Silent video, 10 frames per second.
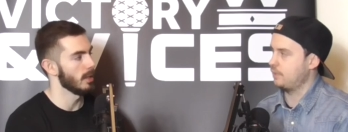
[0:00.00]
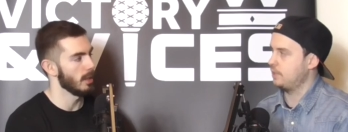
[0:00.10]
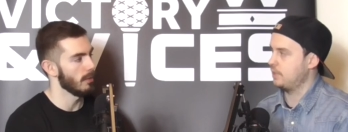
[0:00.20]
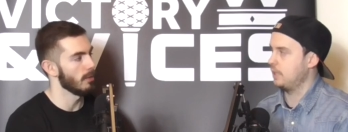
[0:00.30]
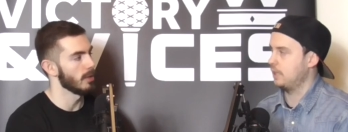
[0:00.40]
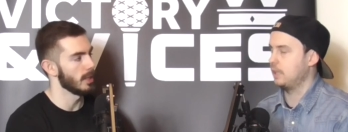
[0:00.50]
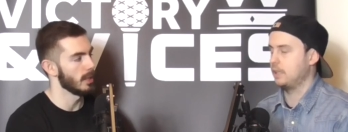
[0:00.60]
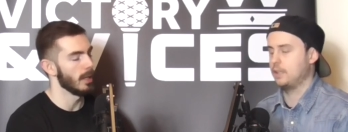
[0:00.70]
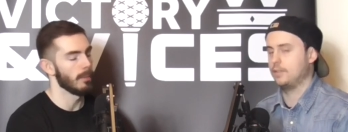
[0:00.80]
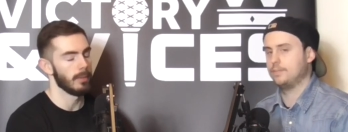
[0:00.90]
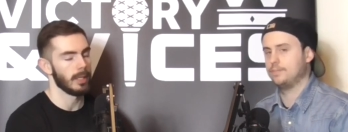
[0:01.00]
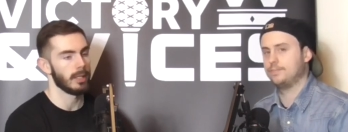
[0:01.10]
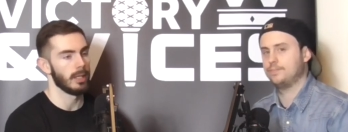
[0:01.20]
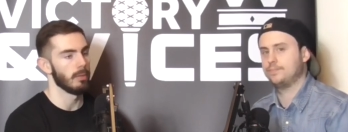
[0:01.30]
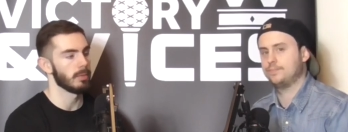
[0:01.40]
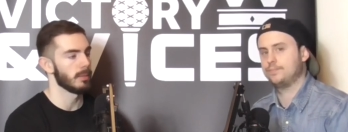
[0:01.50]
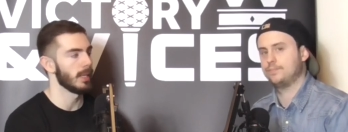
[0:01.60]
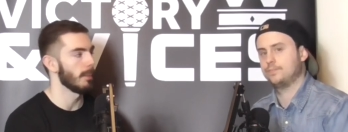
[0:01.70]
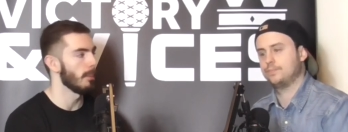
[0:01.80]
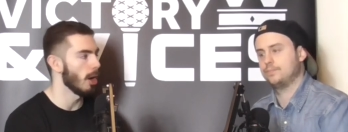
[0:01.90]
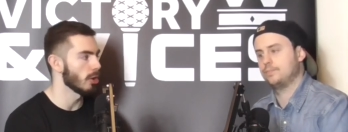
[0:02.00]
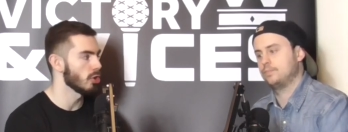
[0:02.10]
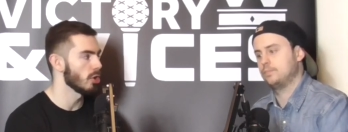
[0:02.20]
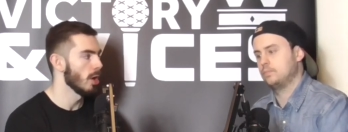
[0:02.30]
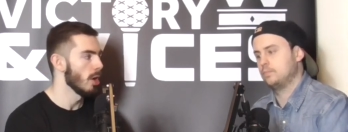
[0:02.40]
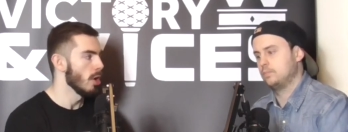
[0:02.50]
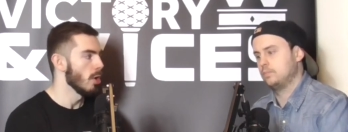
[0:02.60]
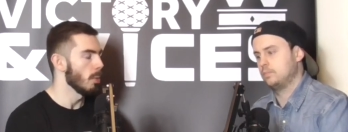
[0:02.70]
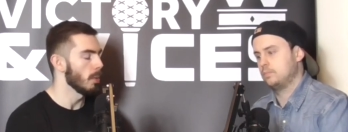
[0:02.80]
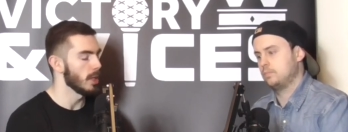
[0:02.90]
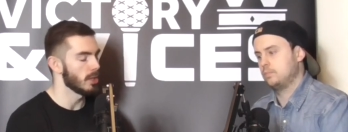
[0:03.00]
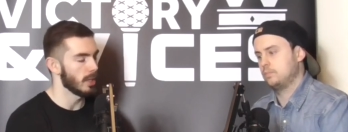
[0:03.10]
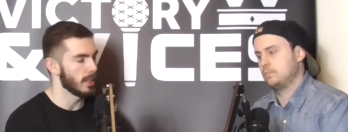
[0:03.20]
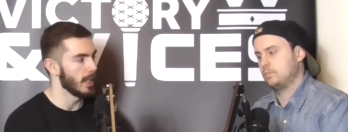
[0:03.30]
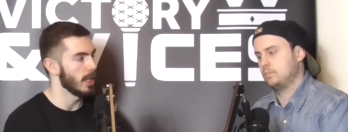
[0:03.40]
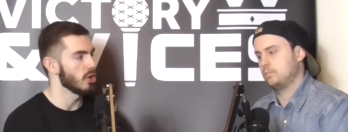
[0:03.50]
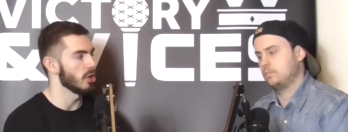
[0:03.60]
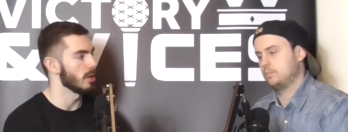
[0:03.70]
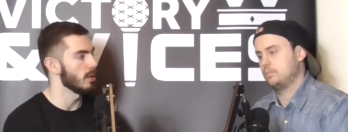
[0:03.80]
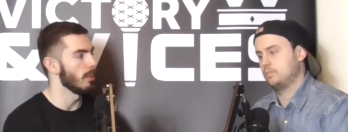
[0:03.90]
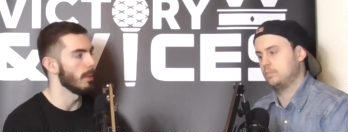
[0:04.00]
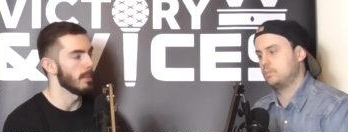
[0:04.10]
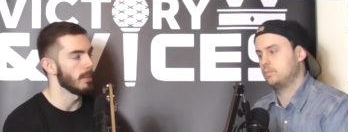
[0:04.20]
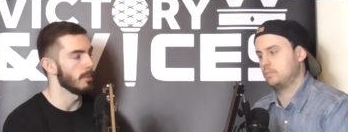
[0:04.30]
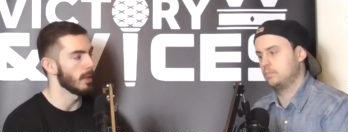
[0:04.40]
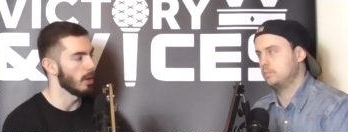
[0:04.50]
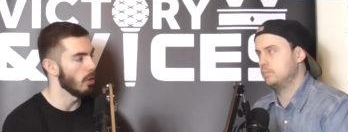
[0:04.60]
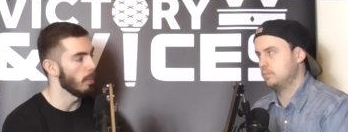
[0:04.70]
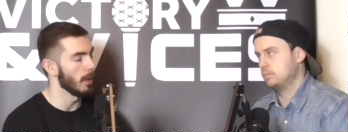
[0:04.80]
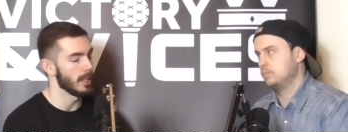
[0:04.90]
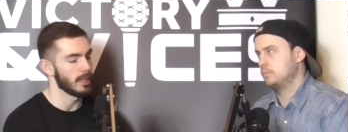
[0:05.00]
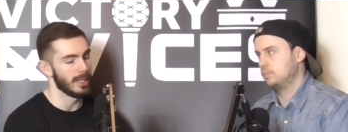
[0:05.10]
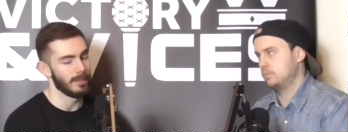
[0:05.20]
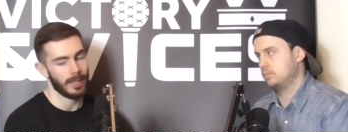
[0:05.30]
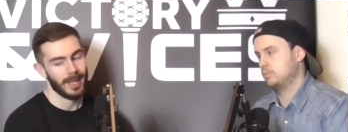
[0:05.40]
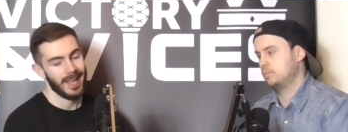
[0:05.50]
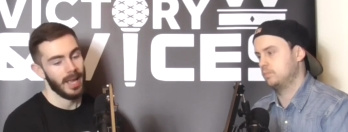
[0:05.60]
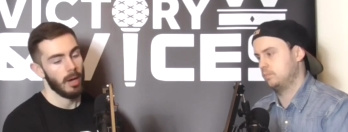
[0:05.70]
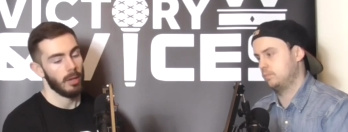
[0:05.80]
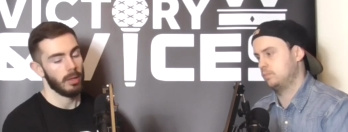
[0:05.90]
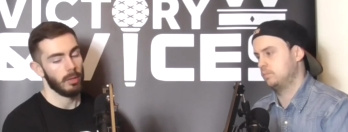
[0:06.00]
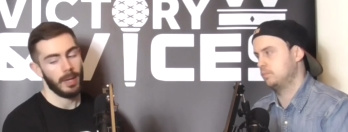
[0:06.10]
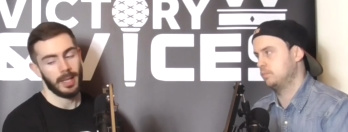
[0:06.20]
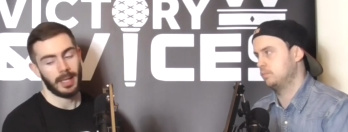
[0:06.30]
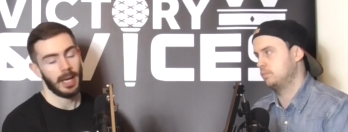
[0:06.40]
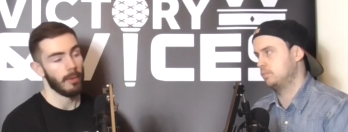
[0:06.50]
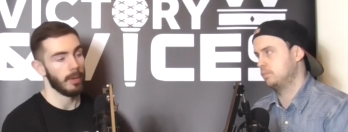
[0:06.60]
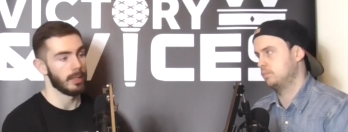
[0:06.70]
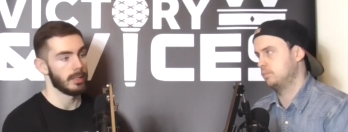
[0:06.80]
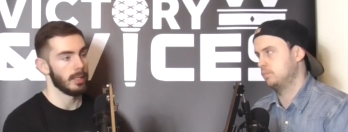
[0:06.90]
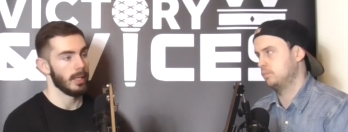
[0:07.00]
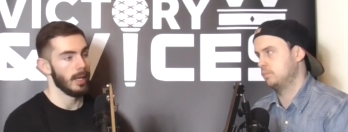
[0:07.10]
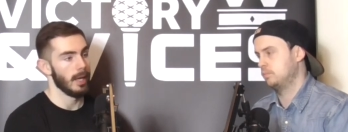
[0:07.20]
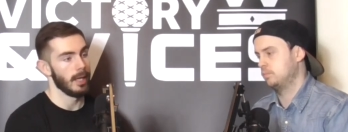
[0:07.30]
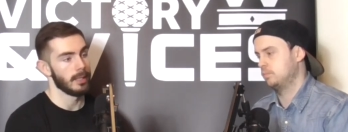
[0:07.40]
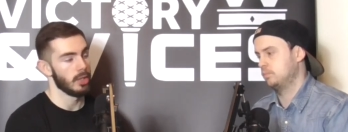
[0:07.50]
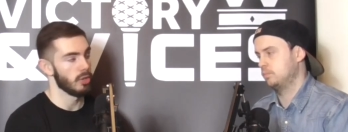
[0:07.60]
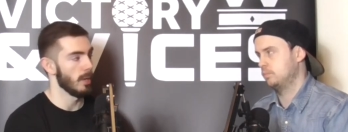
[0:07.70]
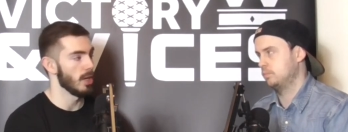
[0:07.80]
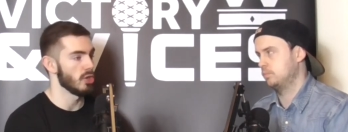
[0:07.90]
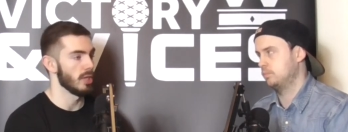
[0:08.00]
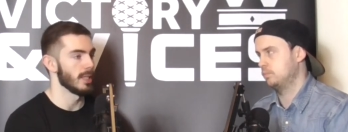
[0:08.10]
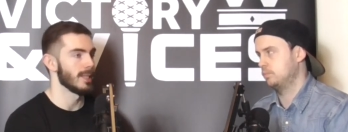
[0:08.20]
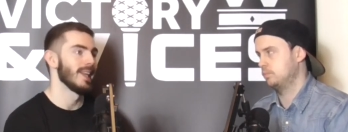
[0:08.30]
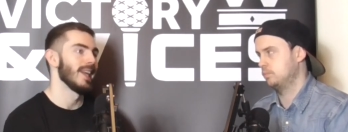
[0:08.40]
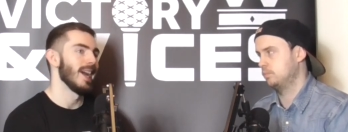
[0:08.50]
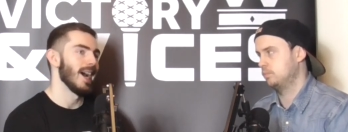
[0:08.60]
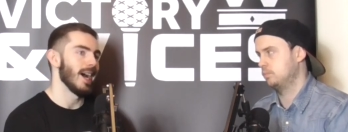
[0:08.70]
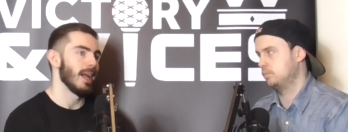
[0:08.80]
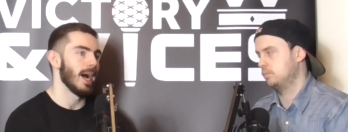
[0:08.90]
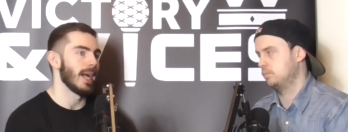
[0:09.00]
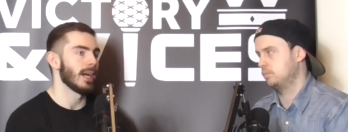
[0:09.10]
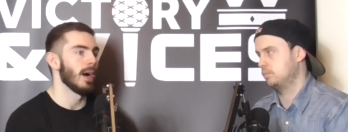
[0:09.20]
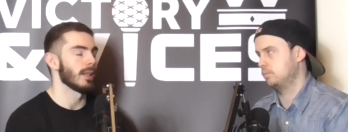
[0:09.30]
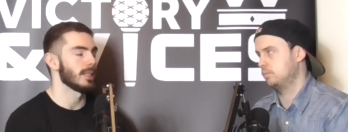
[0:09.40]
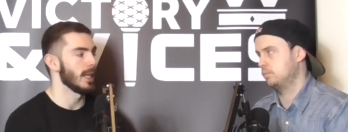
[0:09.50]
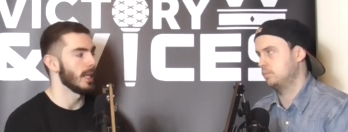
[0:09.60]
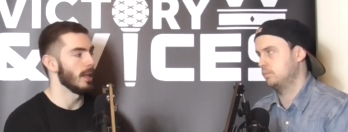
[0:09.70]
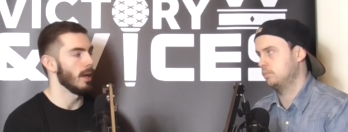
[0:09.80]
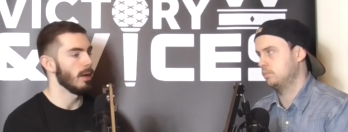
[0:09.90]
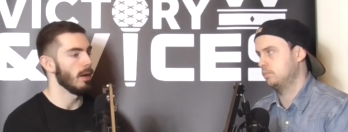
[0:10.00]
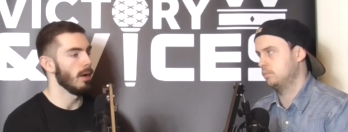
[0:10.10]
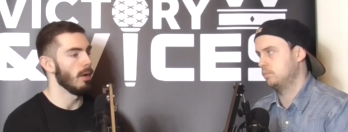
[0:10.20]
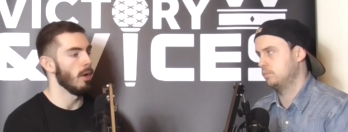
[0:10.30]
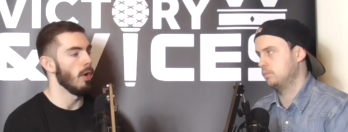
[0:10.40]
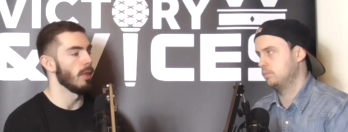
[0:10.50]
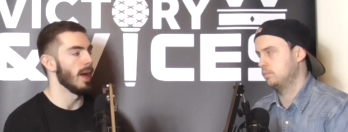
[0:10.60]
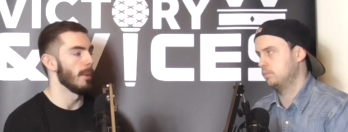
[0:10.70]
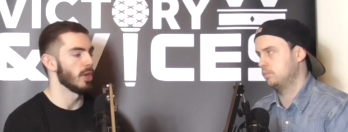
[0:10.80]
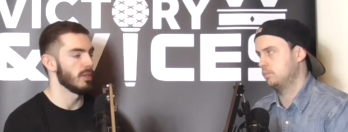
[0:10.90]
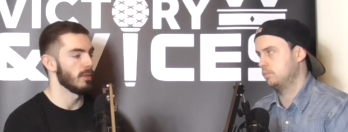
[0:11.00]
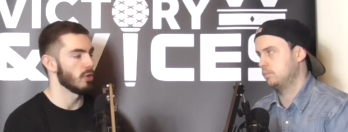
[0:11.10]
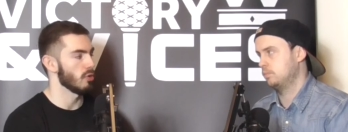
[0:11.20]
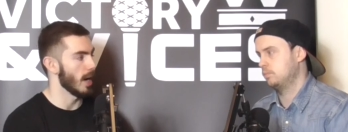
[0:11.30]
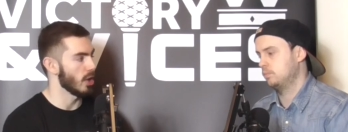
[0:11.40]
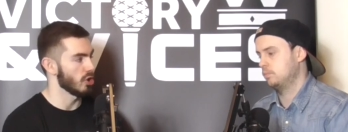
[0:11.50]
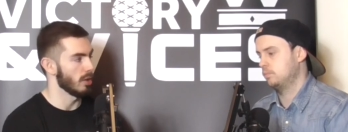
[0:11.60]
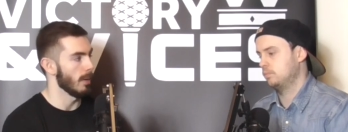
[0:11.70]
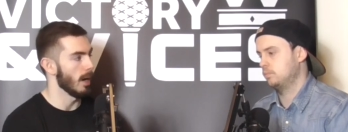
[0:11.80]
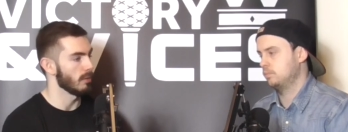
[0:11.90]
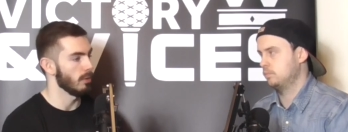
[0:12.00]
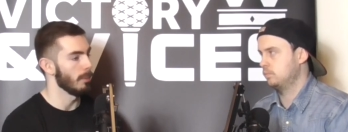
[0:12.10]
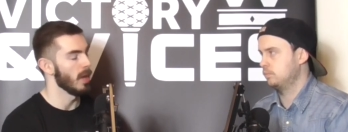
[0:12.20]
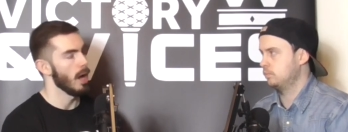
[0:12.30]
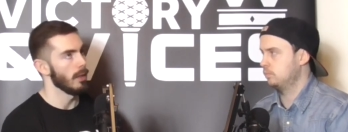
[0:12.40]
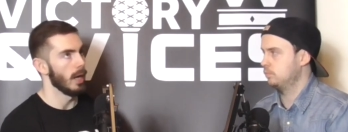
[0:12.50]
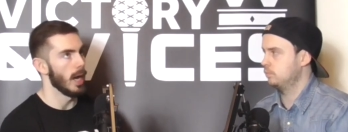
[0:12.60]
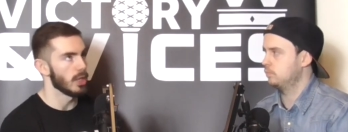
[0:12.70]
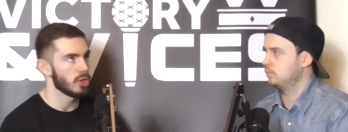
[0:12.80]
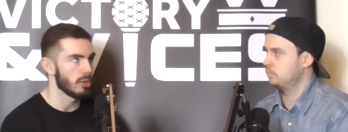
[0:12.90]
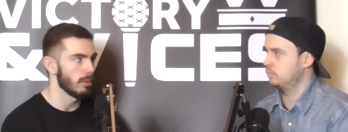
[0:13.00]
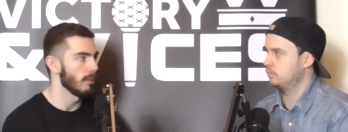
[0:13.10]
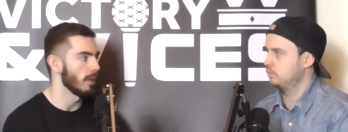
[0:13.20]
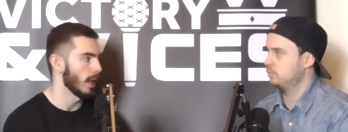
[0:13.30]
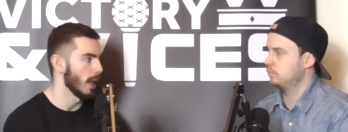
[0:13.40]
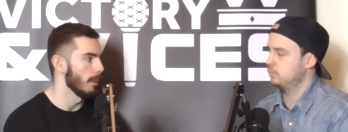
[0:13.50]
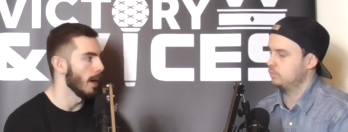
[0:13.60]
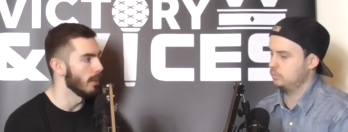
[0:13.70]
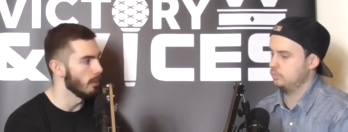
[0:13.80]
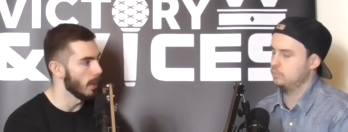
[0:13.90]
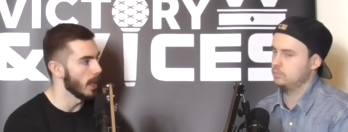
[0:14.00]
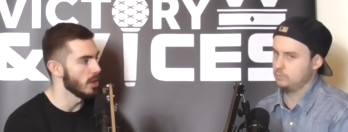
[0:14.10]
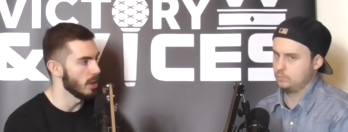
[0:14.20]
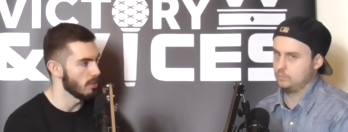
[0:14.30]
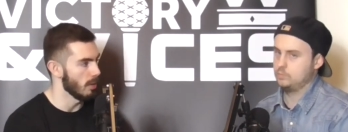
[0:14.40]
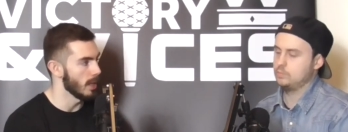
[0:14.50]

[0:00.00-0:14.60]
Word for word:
Speaker 1: different, different yeah, yeah. and, and we, you know, something like a Poch with these sort of technicians, you know, maybe we could go places, but the way the current uh, situation is, I can't see all that much of an attraction apart from the history of the club and the wages,